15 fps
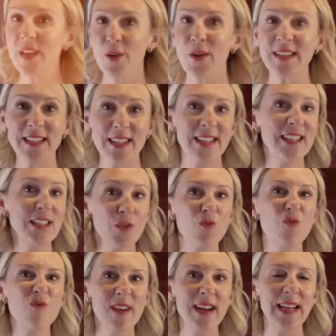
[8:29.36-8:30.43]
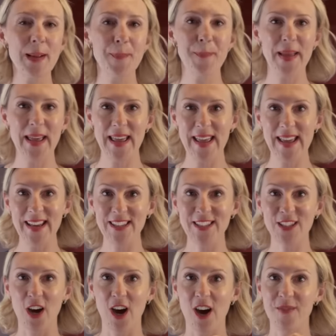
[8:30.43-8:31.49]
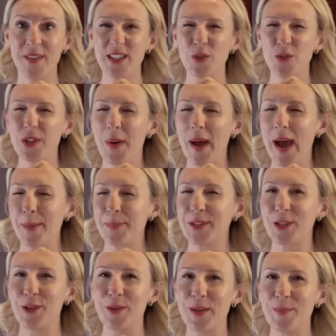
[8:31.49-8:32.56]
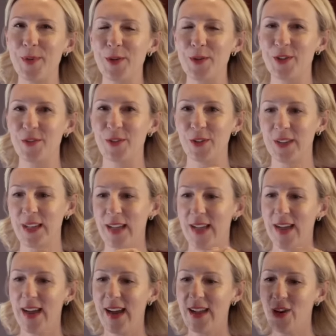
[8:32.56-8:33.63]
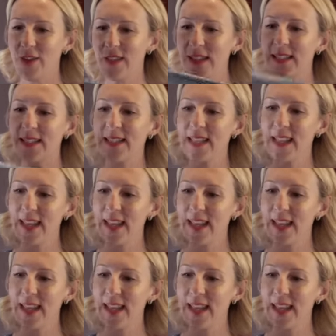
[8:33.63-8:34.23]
Okay, so this is a really big scarf. It's also absolutely beautiful. I got this as a